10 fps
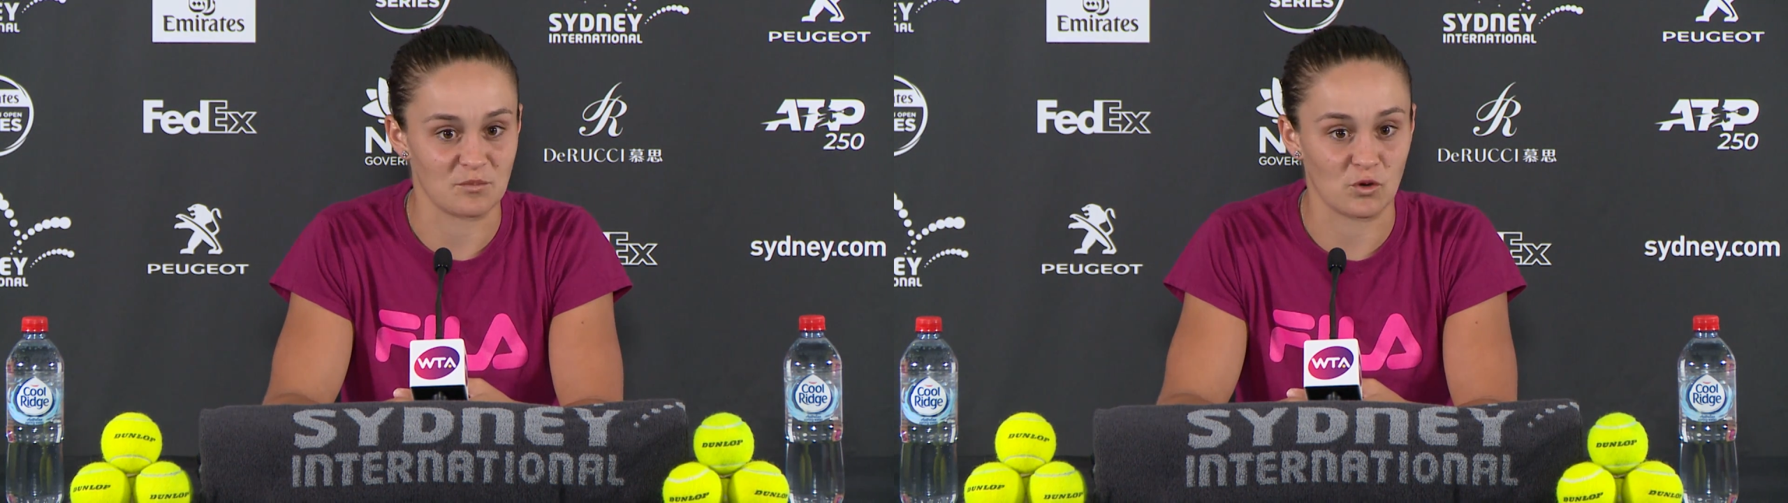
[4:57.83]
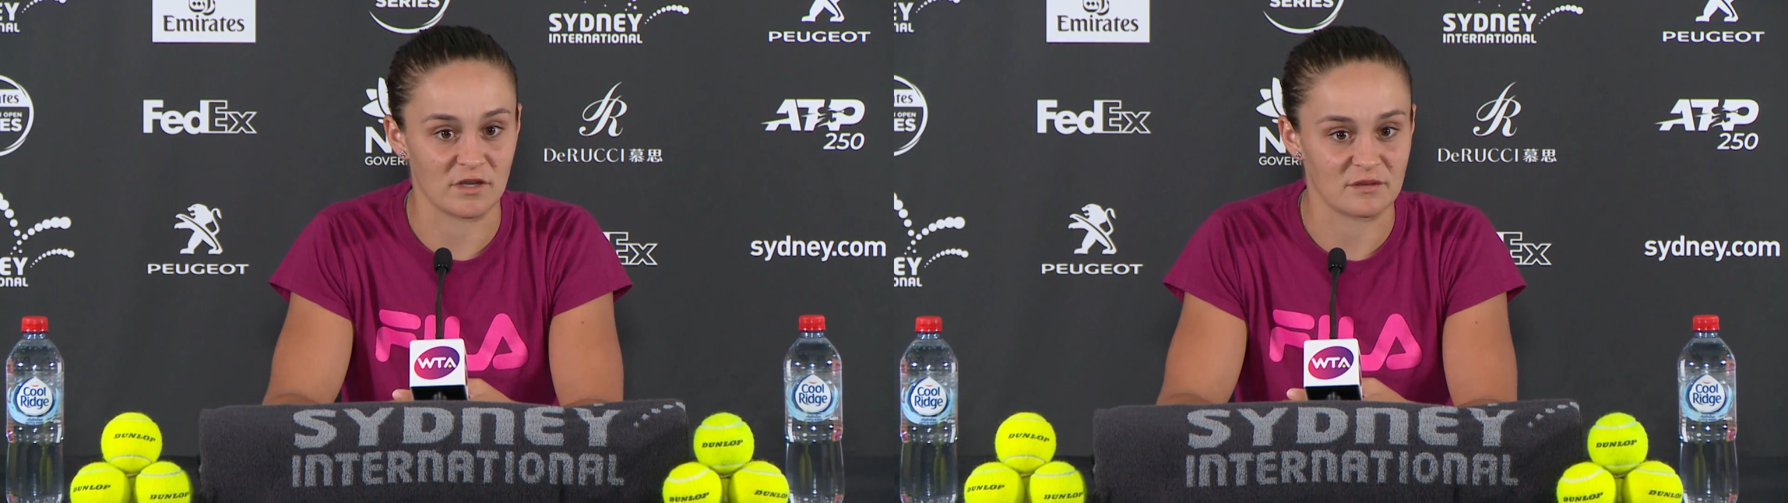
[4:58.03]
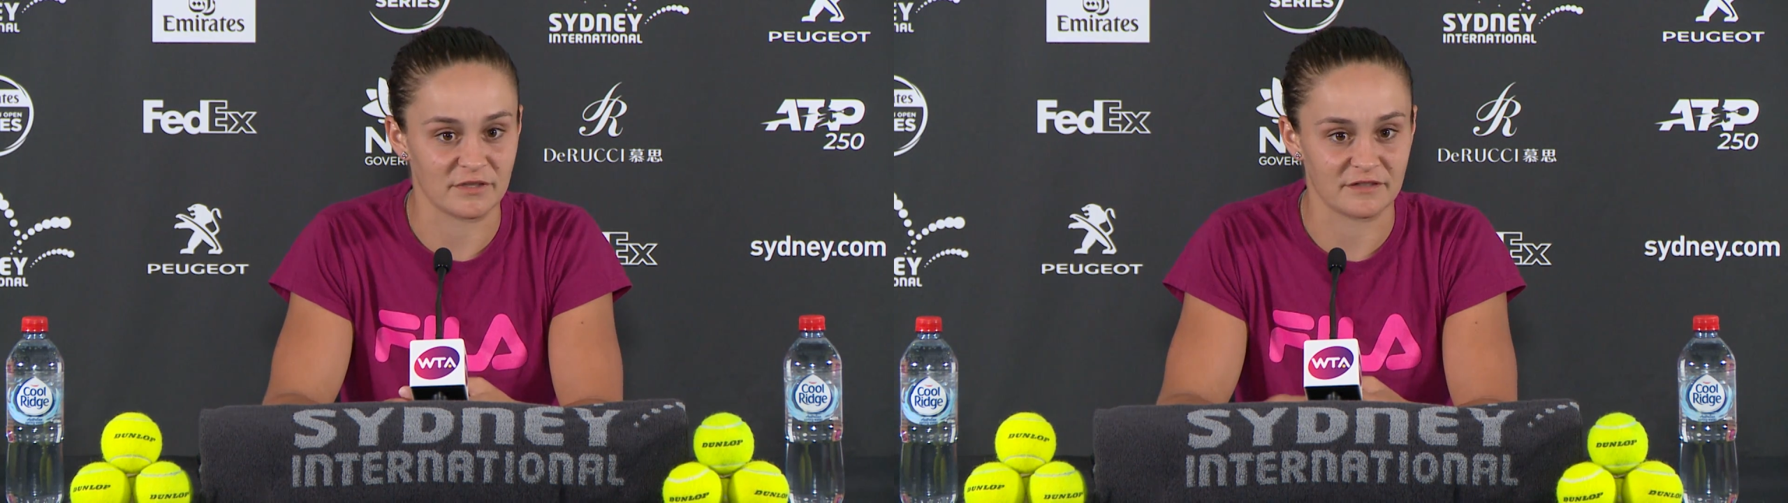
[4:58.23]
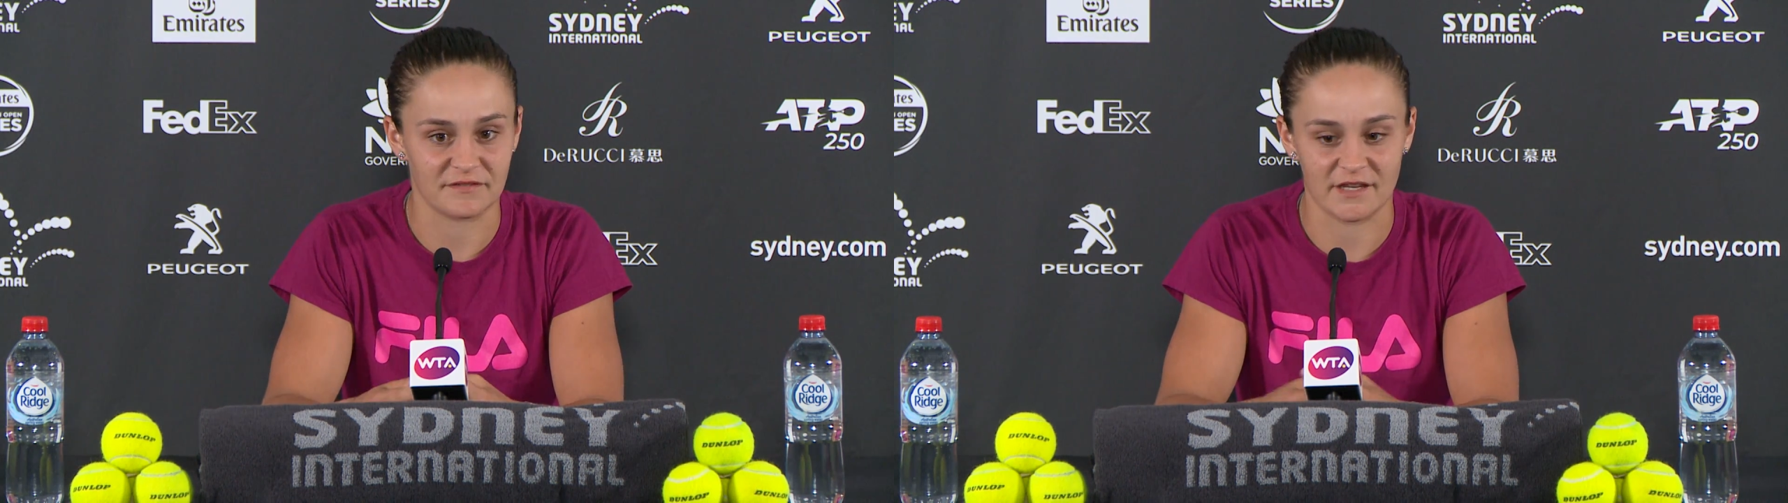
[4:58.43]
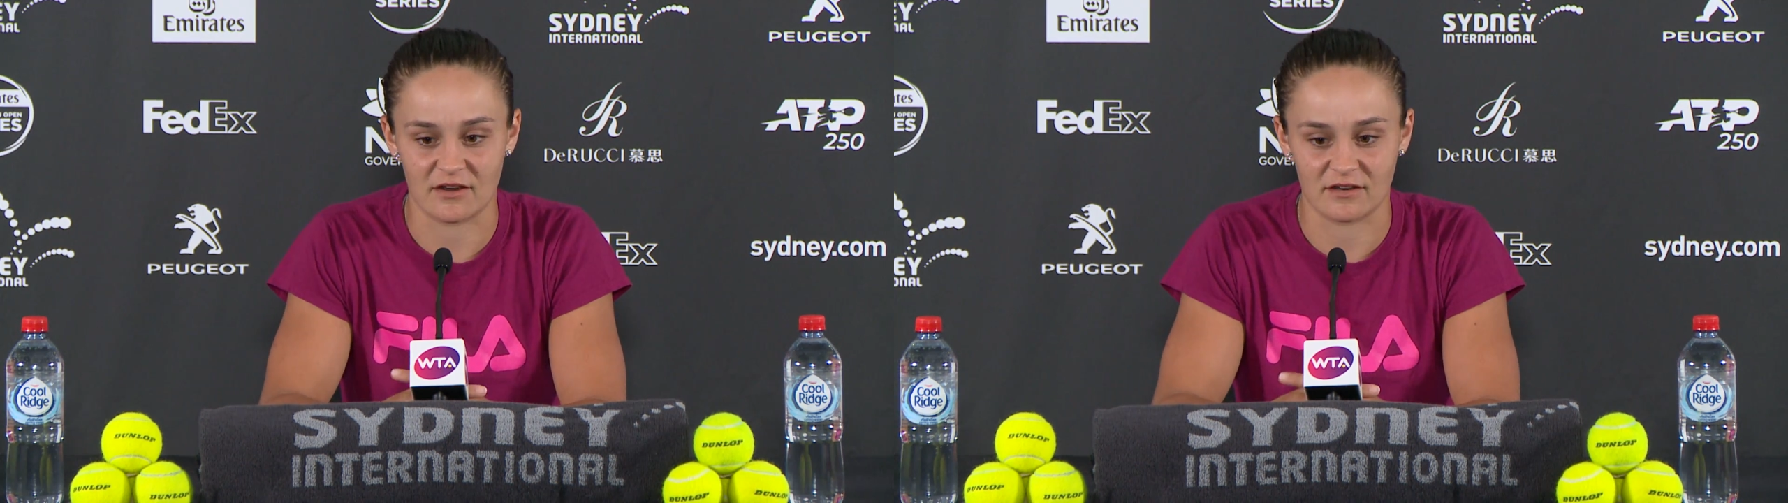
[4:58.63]
morning. But
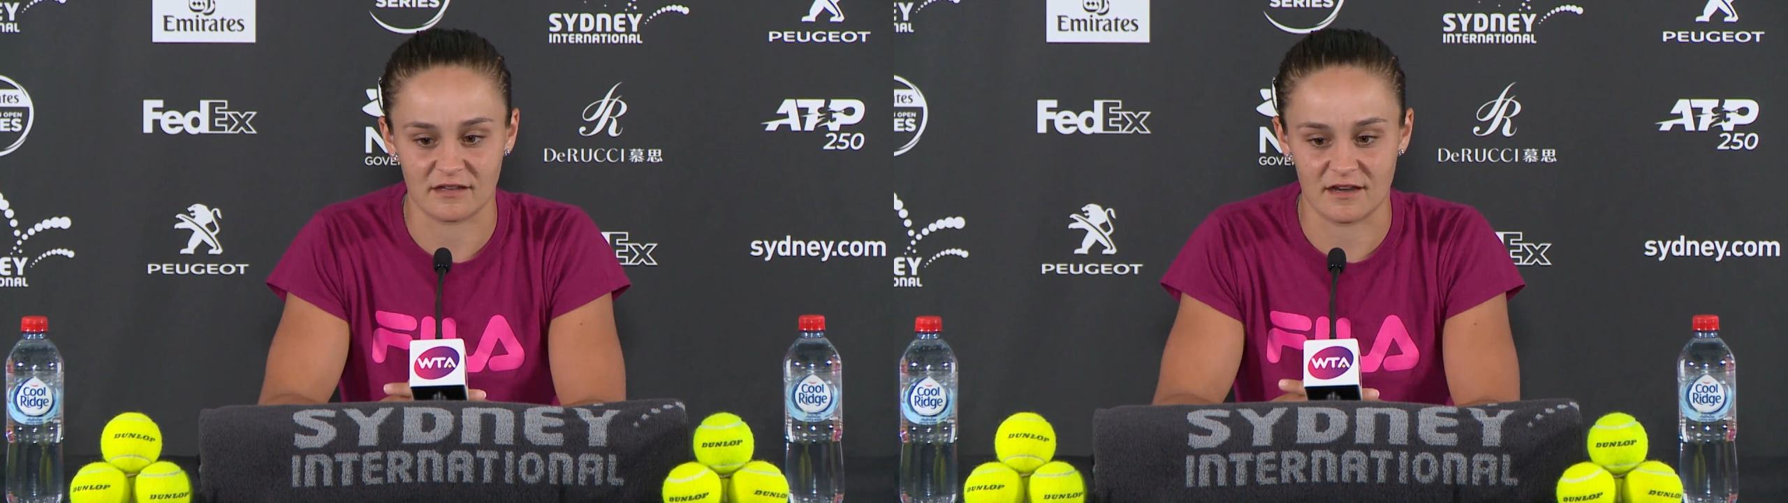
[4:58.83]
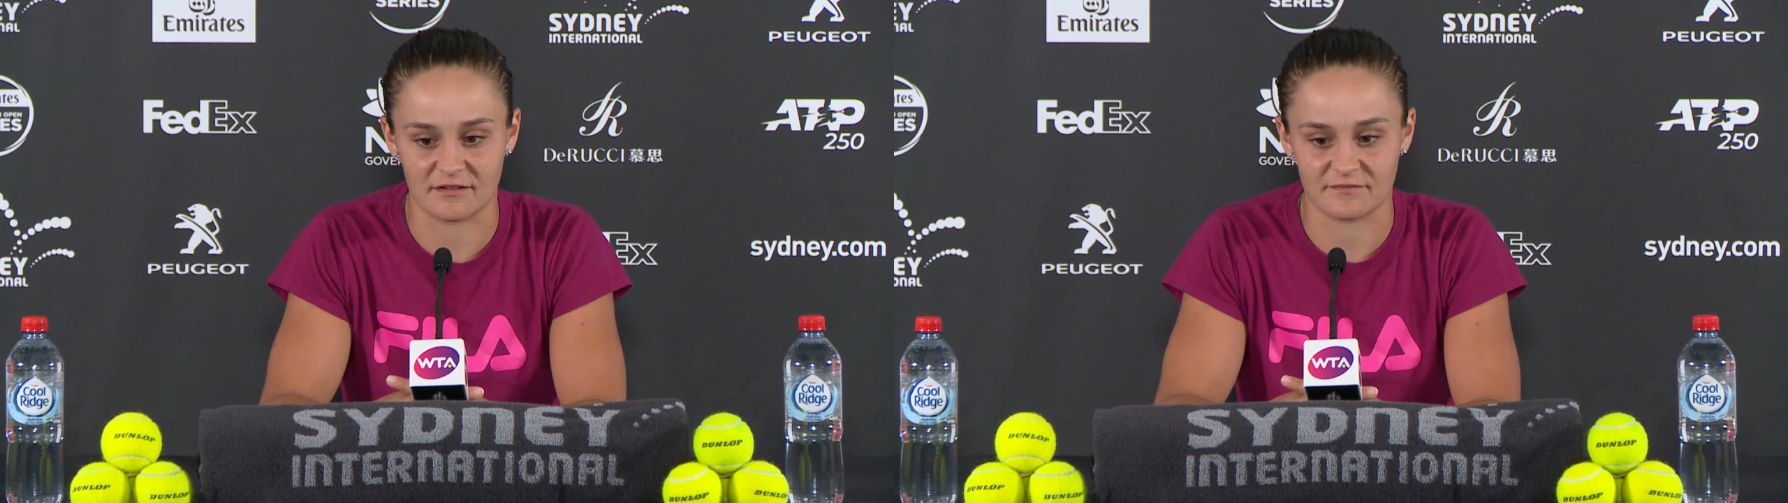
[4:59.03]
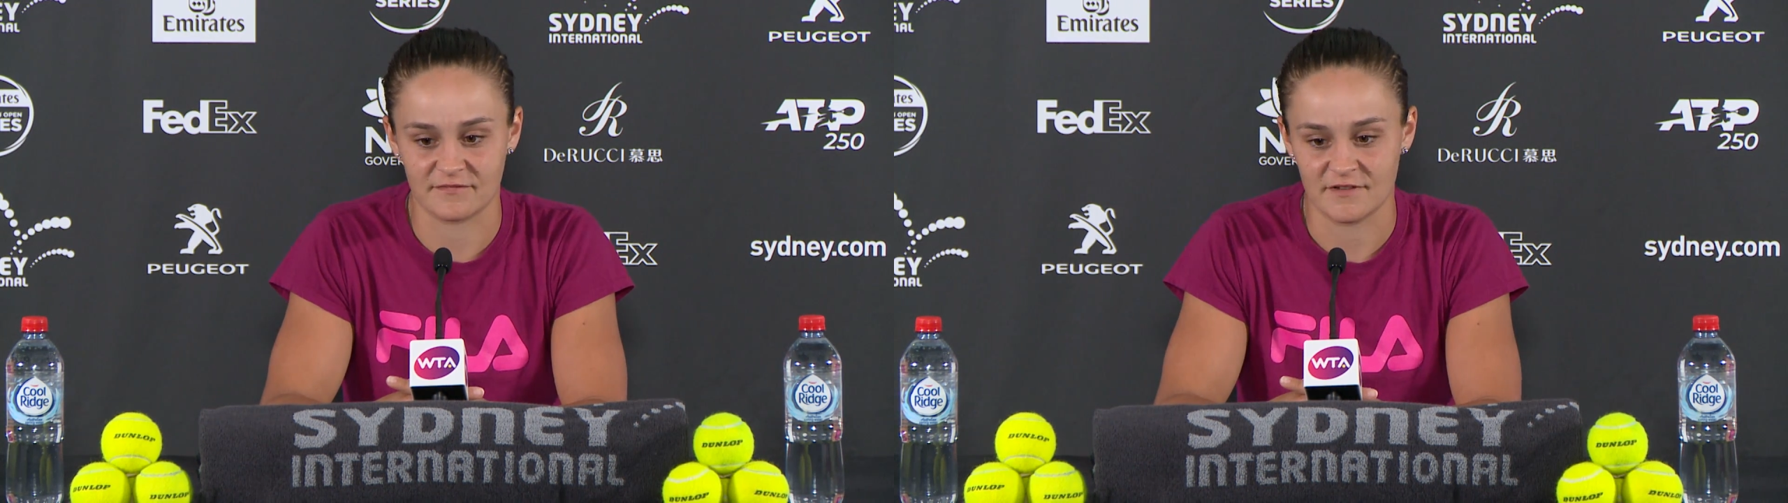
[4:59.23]
for now, I